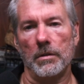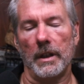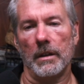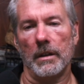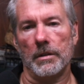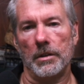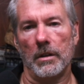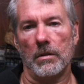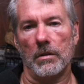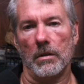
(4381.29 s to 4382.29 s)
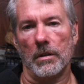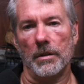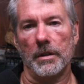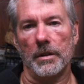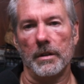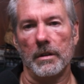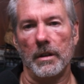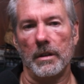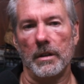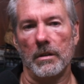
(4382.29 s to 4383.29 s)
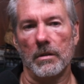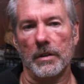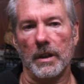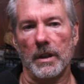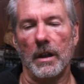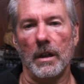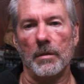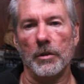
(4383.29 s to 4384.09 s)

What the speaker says: out the shareholders. And over time,